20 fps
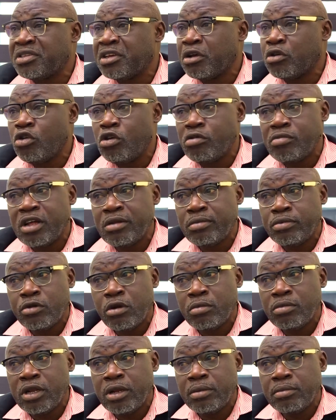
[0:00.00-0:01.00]
because it's a
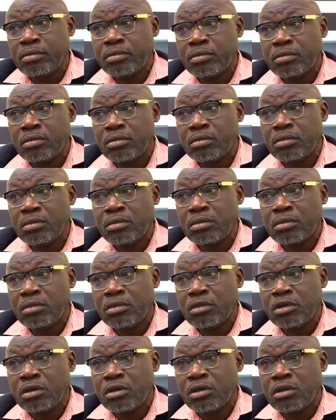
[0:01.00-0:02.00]
global problem.
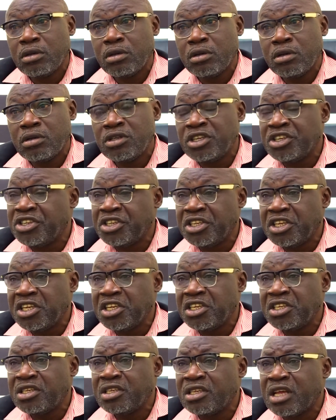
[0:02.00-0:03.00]

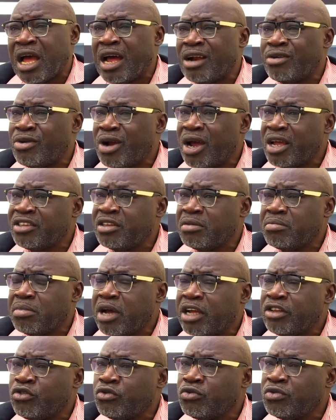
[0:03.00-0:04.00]
The seas
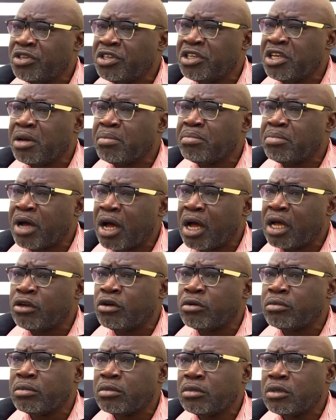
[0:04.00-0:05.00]
are rising by 2
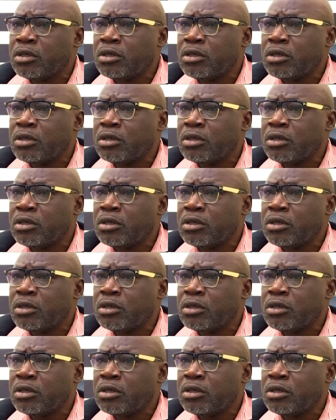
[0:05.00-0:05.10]
cm per